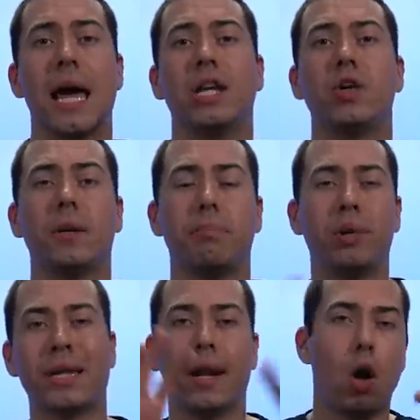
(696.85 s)
And you can
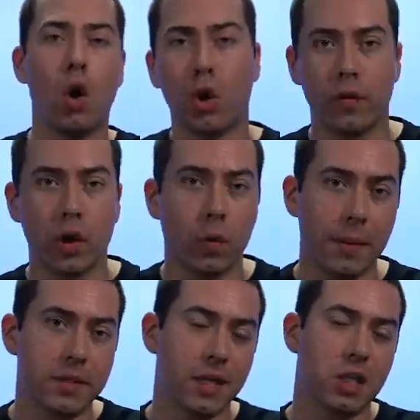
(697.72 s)
put that all over your
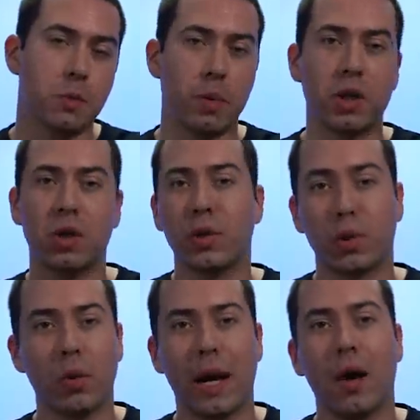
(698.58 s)
website, sprinkled
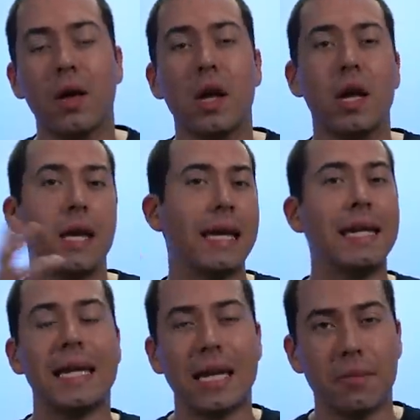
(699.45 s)
throughout
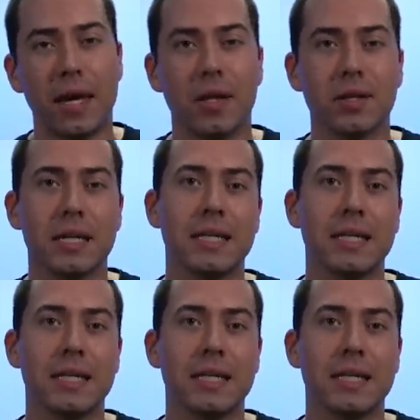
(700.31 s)
in emails,